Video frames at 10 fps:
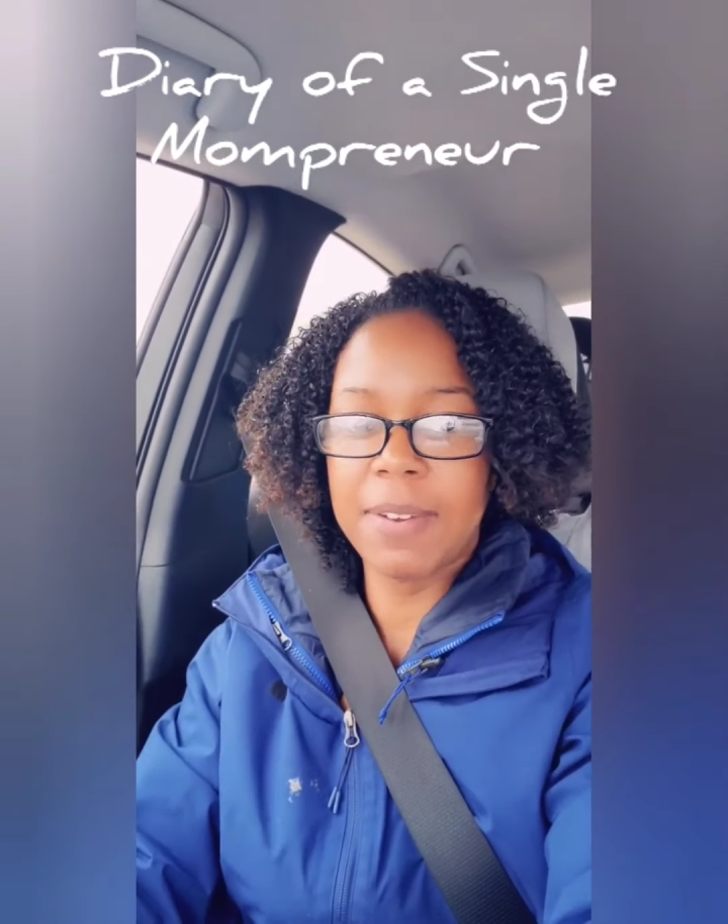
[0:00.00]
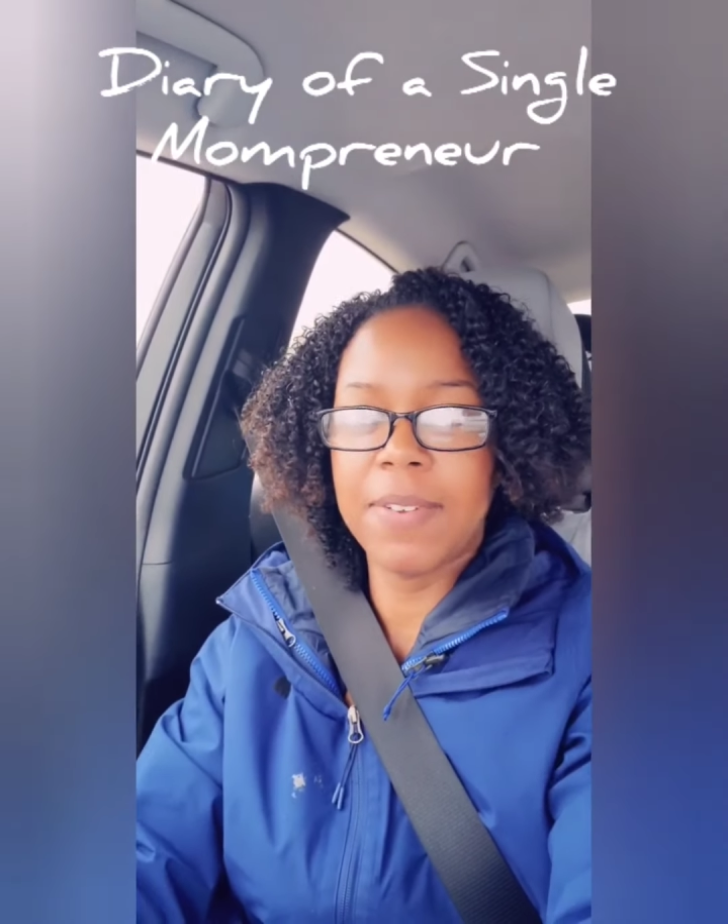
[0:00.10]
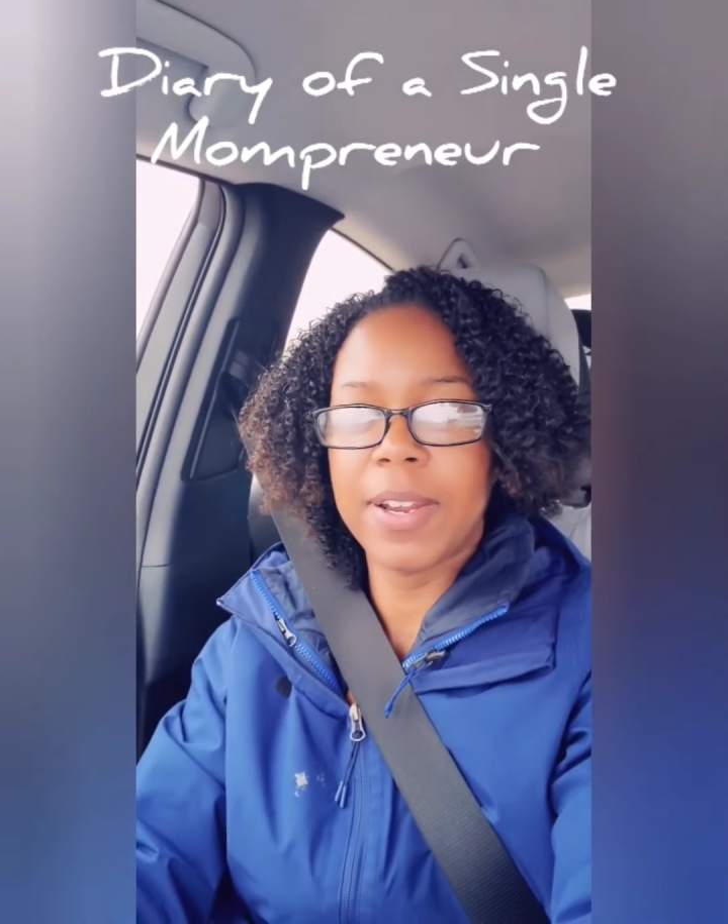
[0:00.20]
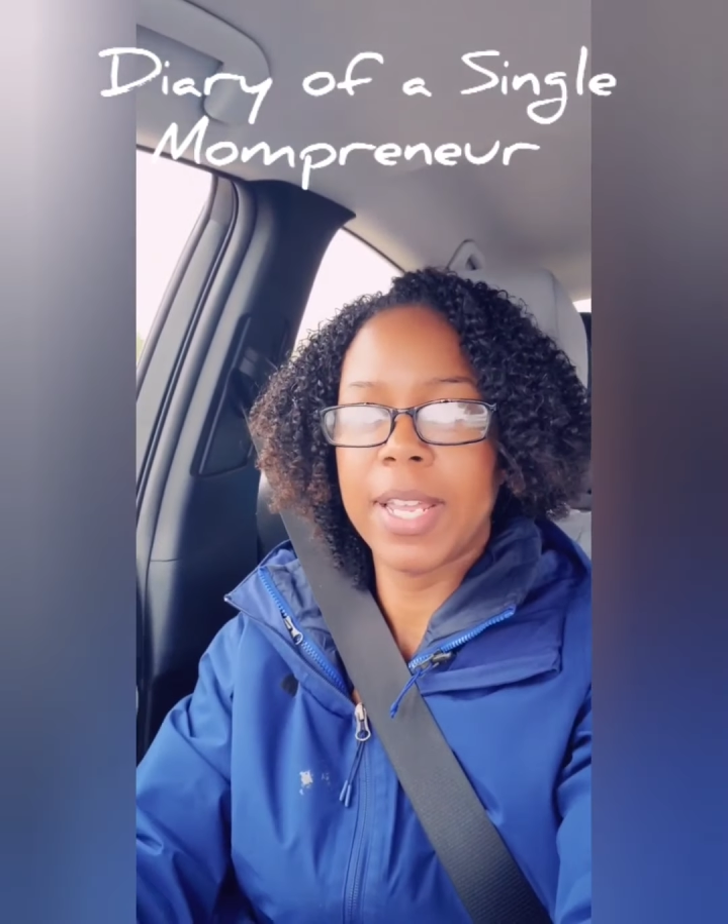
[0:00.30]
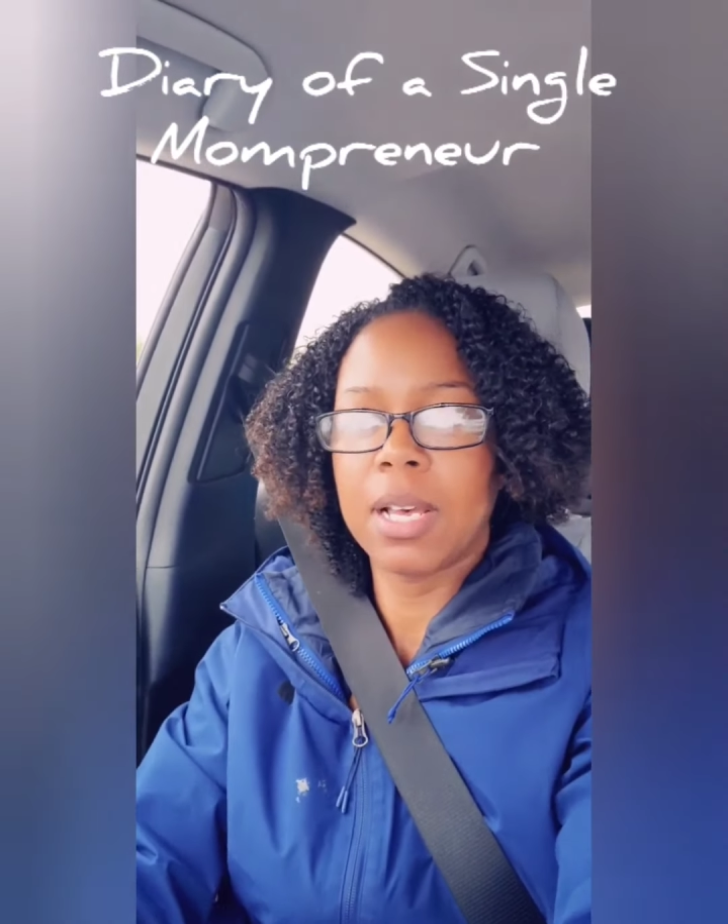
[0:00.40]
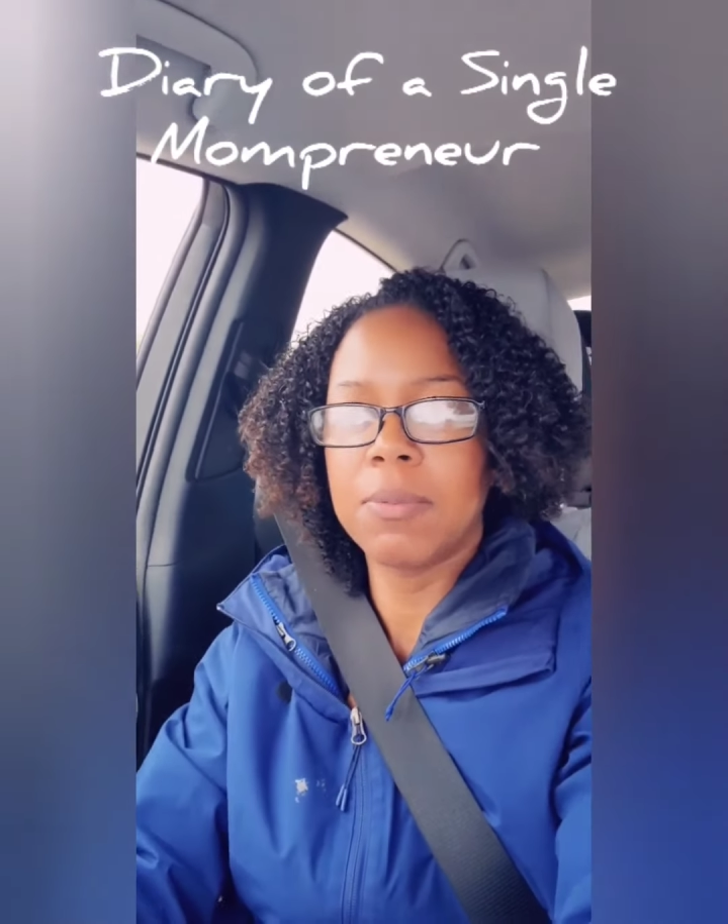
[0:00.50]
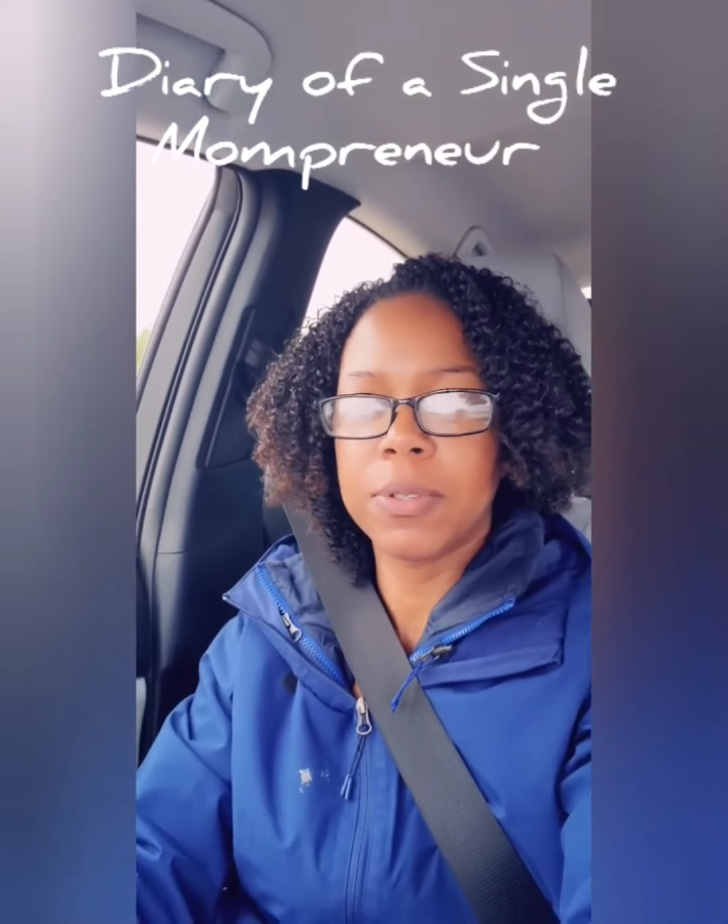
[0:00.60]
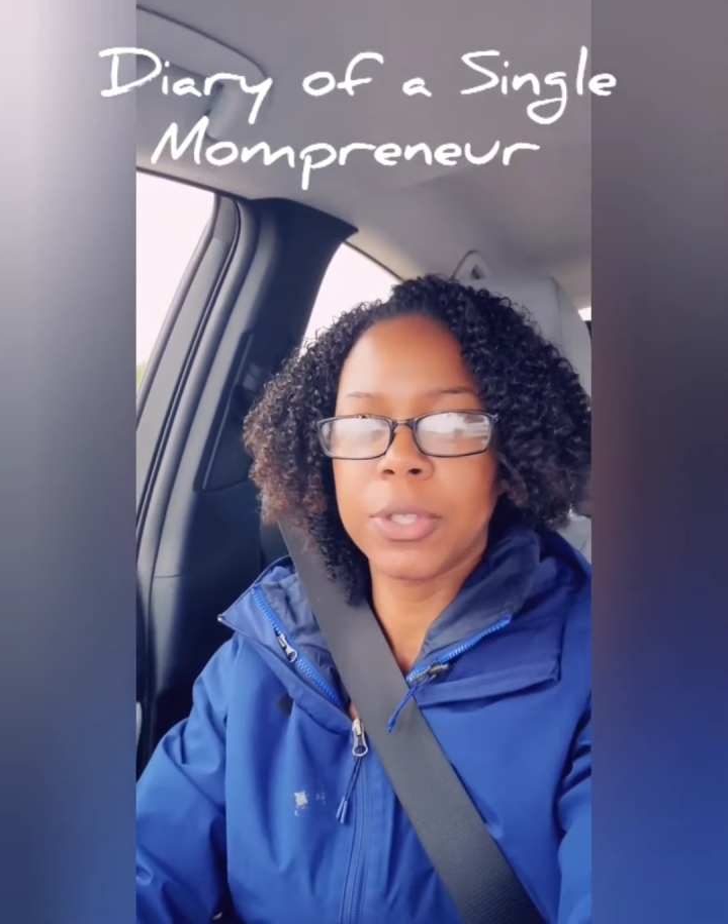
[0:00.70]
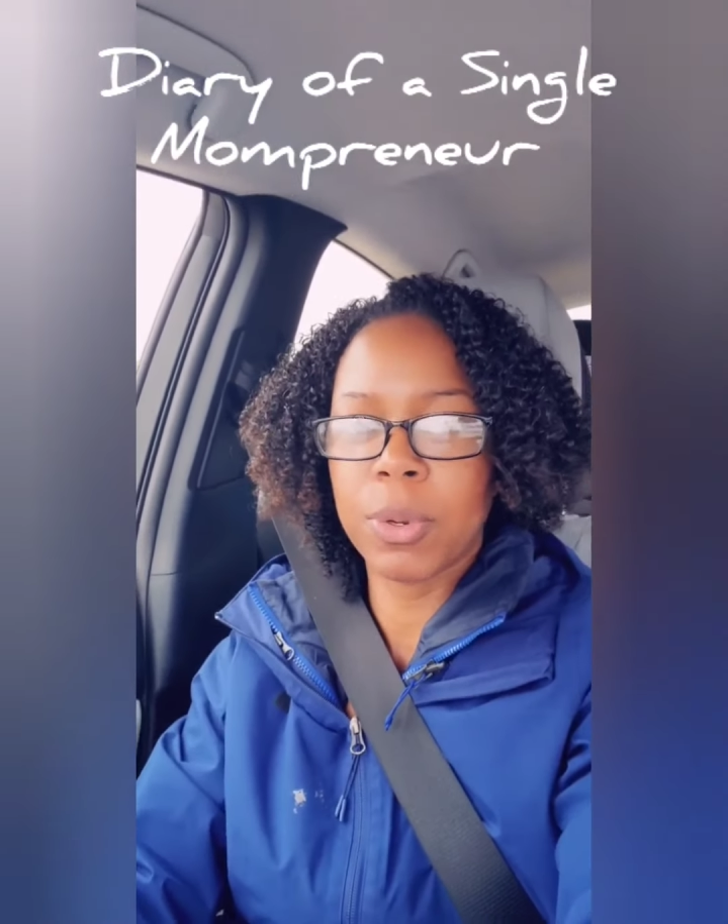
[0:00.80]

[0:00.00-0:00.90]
and very helpful